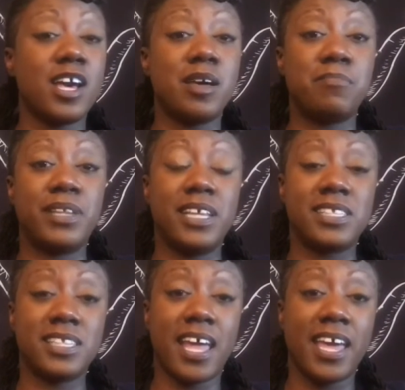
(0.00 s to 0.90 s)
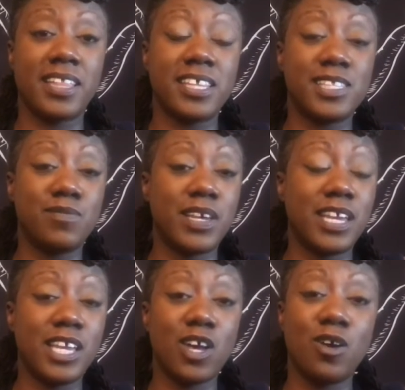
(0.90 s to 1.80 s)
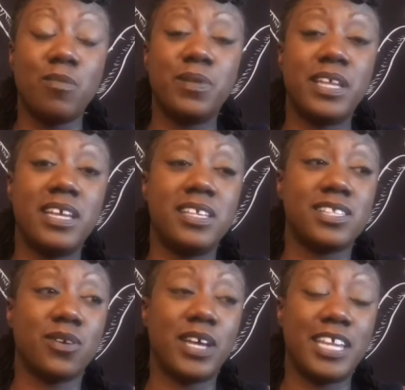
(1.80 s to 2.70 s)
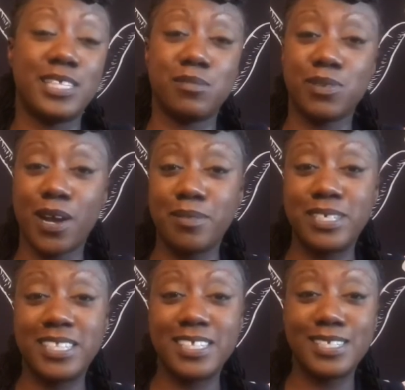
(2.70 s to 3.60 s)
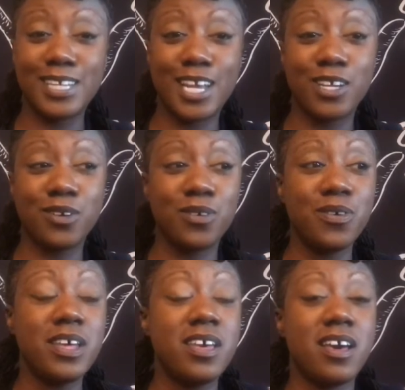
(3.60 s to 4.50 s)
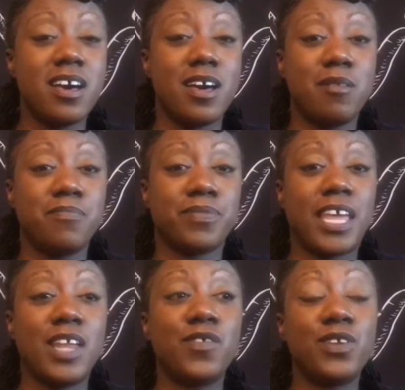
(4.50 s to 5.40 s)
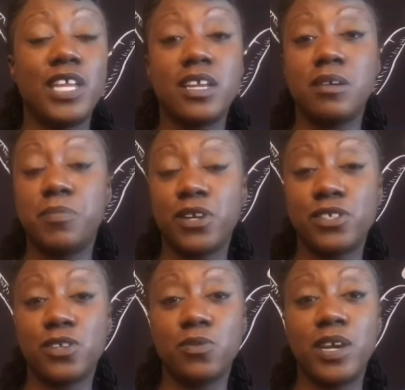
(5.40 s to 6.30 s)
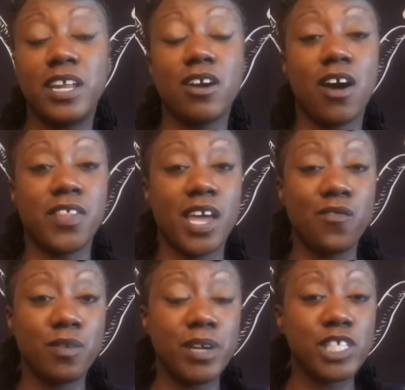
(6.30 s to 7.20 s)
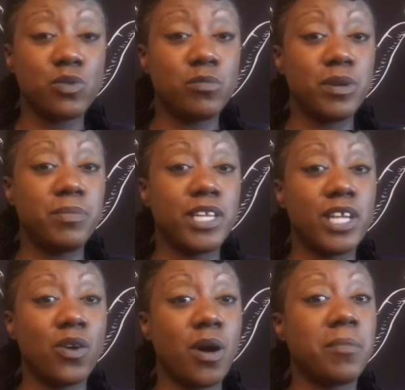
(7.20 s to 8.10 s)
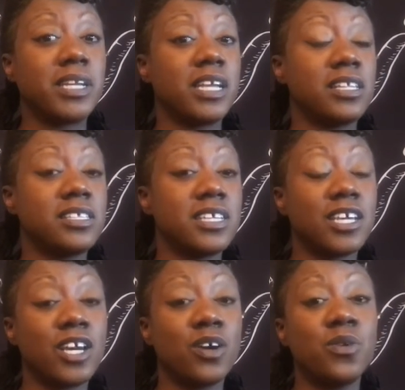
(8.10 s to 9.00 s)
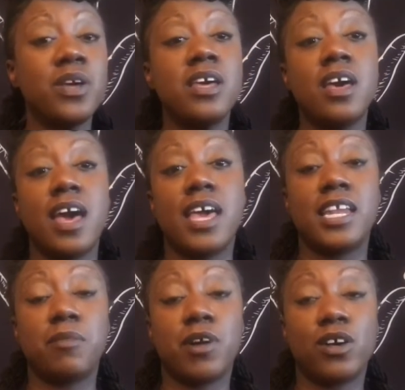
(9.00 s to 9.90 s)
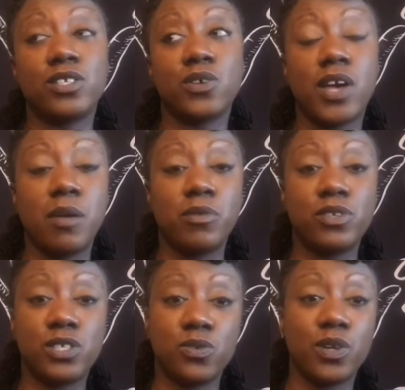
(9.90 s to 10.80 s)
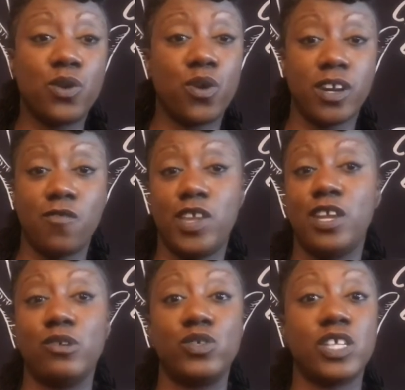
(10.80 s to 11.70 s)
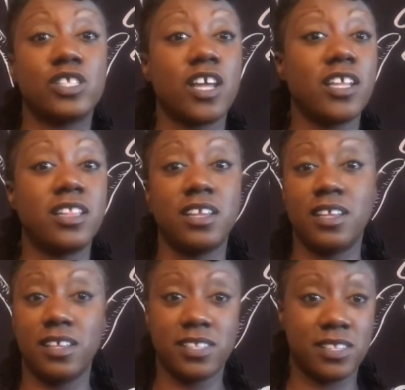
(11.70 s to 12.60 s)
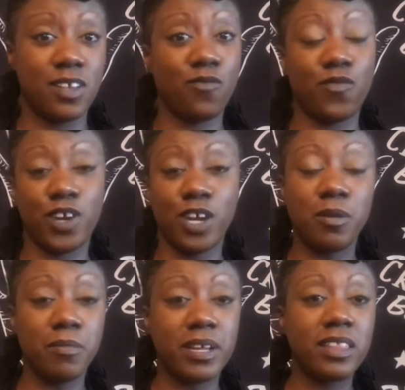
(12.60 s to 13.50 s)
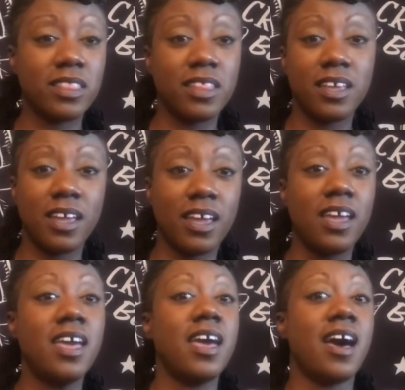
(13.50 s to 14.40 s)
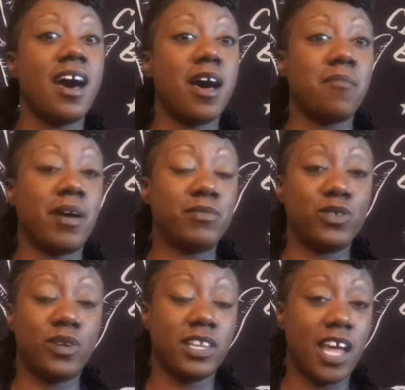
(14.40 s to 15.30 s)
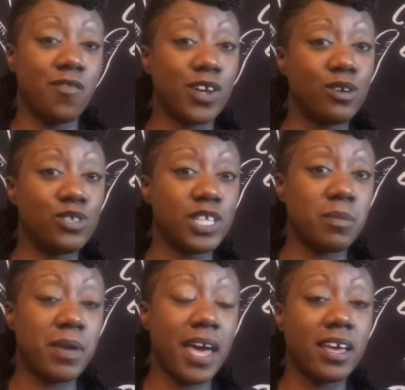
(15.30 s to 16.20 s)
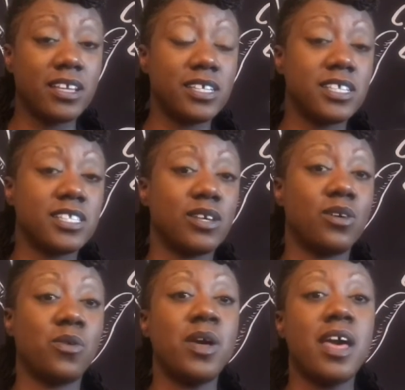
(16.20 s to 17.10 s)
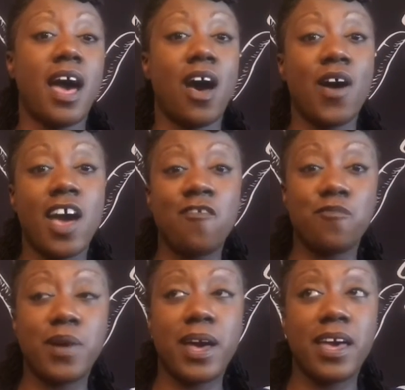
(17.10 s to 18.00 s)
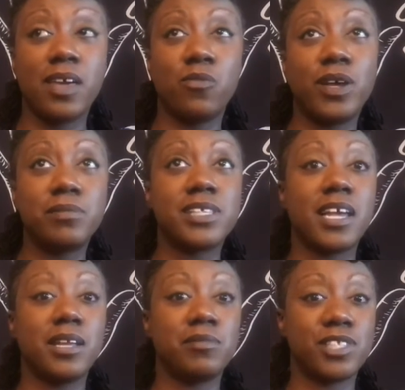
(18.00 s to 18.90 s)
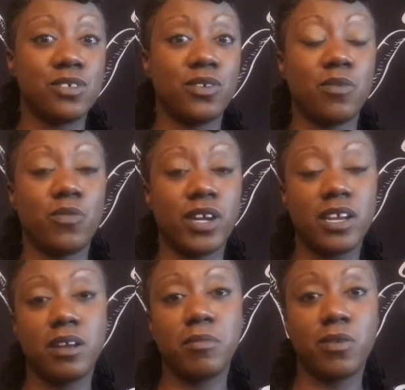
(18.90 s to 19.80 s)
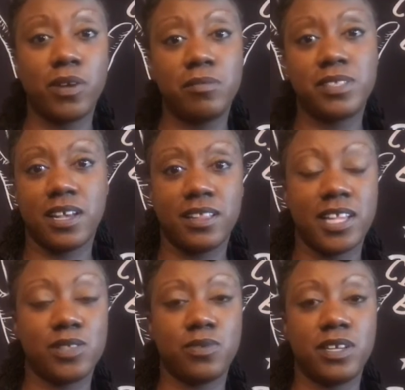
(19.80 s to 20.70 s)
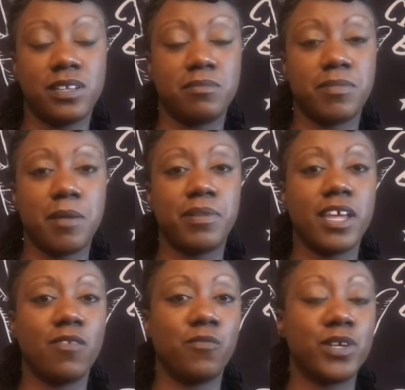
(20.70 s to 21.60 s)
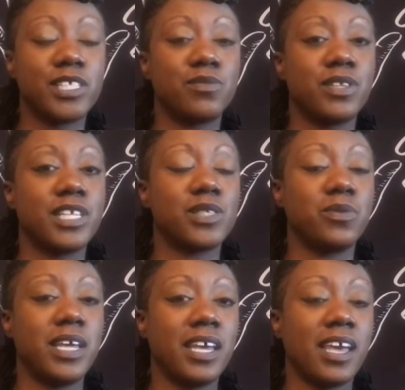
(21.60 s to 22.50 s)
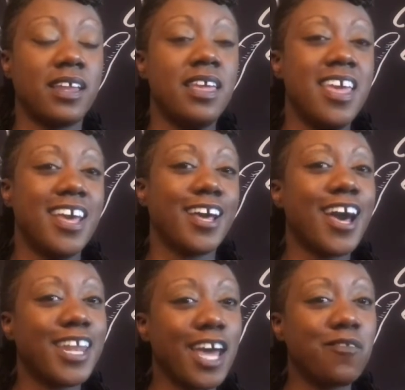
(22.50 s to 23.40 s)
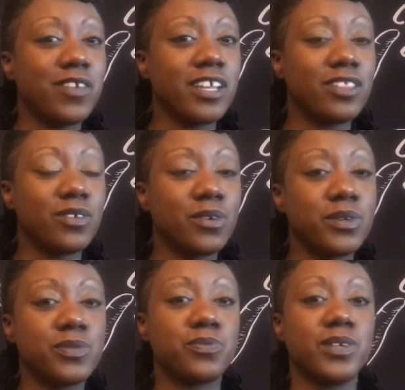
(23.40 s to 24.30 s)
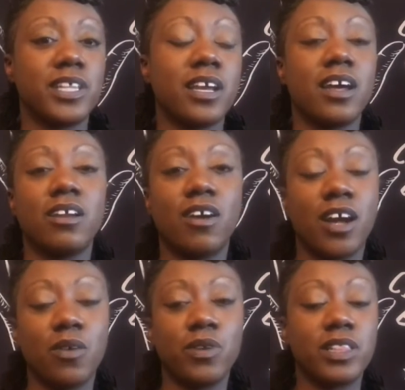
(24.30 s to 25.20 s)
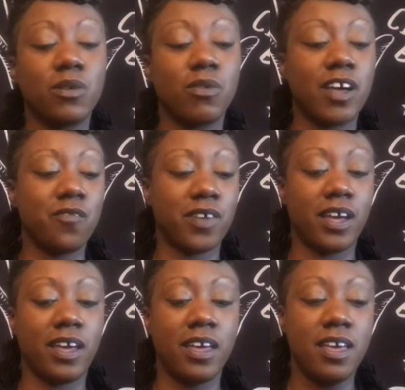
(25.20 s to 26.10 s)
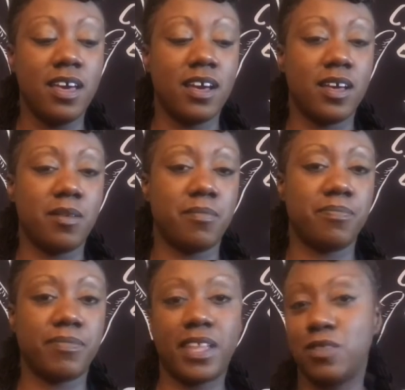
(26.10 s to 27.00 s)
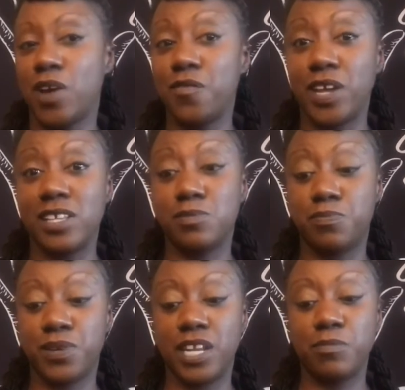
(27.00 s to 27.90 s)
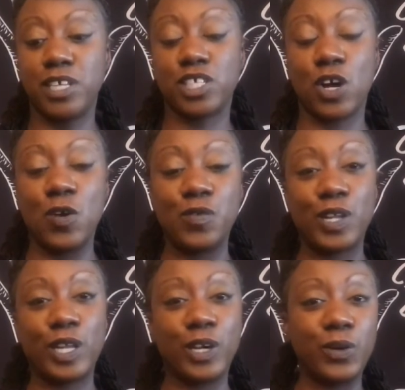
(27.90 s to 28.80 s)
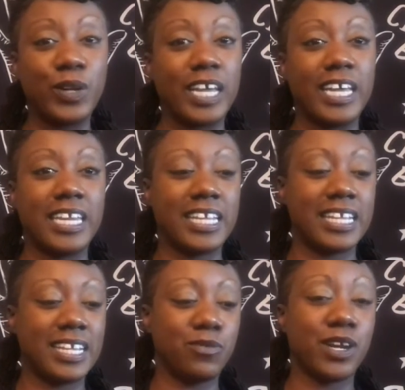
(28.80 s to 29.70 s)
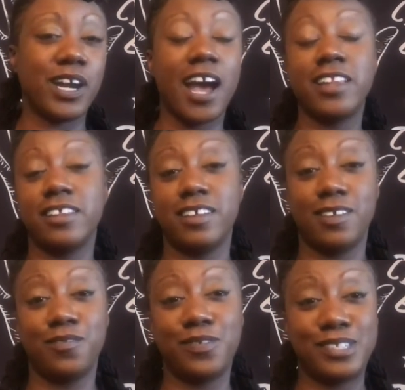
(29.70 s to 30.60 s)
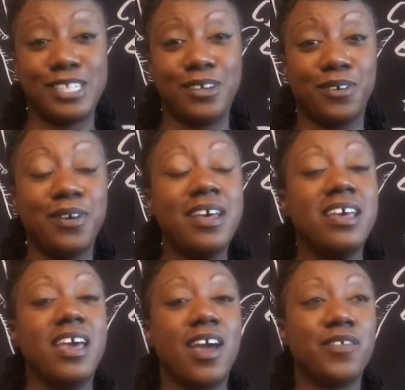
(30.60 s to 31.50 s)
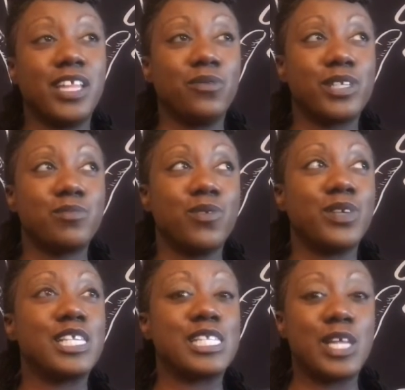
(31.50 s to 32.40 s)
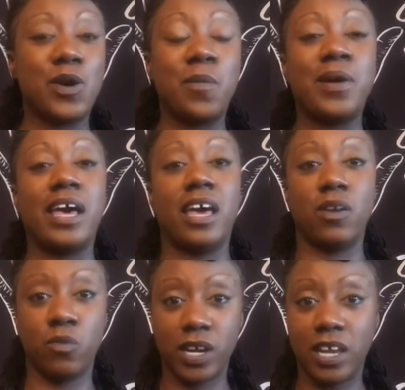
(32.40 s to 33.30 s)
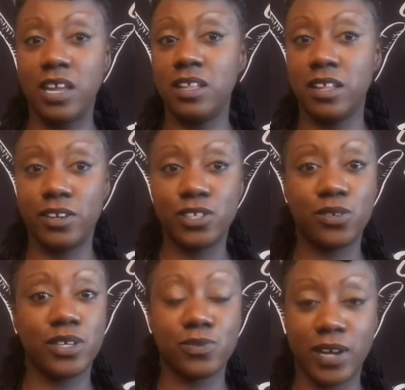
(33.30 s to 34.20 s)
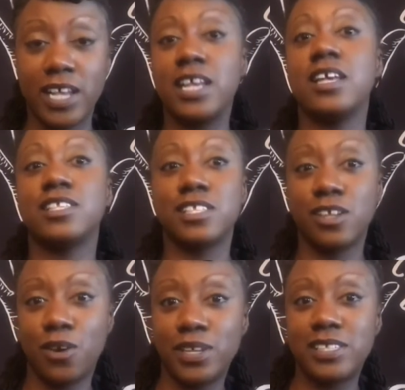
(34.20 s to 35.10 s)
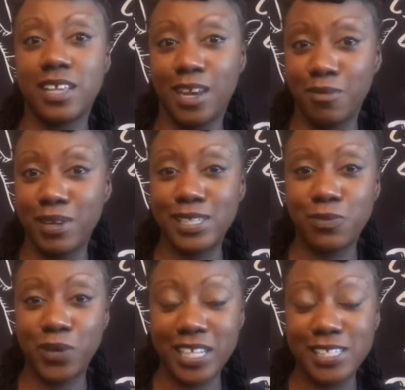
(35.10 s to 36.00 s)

Please like this video. Please go ahead and subscribe to this channel. And if you need a personal reading, all that information will be below. I'm on Instantgo. And I'm also able to record a video just like this for your monthly. I'm doing life coaching packages, so I'll have my website up soon. I'm working on my website. That's what my plan was for this week, and I got halfway through. It was really kind of hard with the Wi-Fi. The Wi-Fi is pretty much overloaded where I live, so everything was moving slow, but we're getting there, Taurus, right? Slow and steady wins